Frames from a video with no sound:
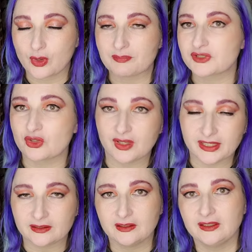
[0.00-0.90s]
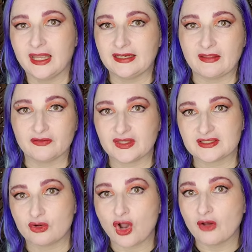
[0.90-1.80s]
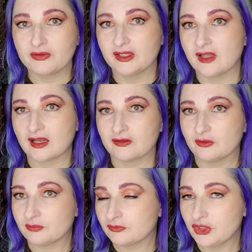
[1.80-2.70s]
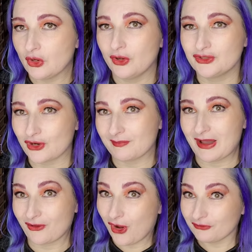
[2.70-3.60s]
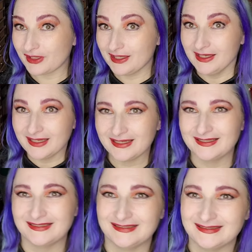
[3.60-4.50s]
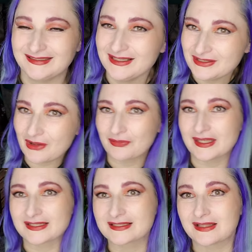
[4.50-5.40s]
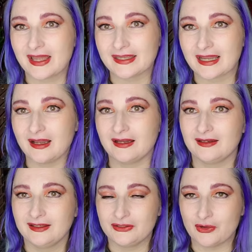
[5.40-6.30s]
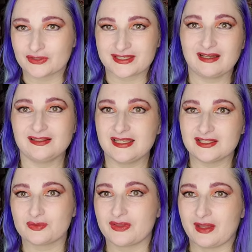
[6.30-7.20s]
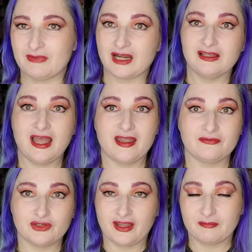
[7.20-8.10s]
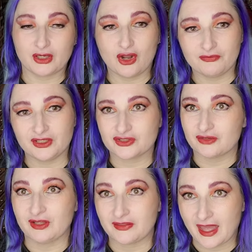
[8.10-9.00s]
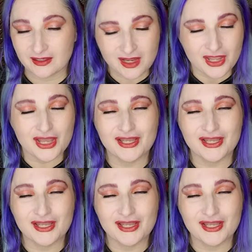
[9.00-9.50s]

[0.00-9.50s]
quips on it. And now that they sell coffee, a lot of them talk about coffee. Things like skeletons with "I'm not alive till I have my coffee" or stuff like that.